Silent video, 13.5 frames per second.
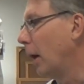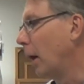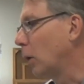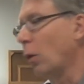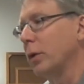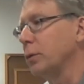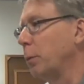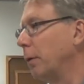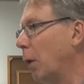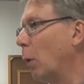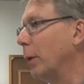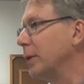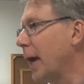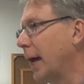Of course, we've
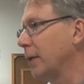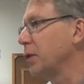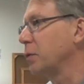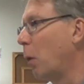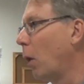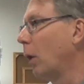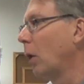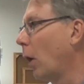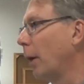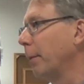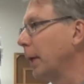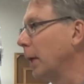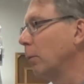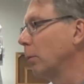always had a small
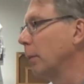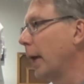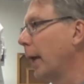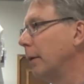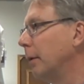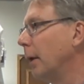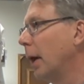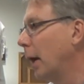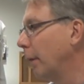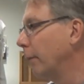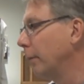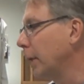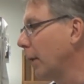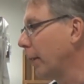army,
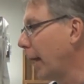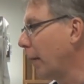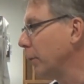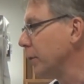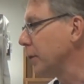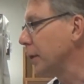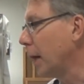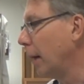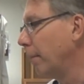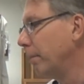and that was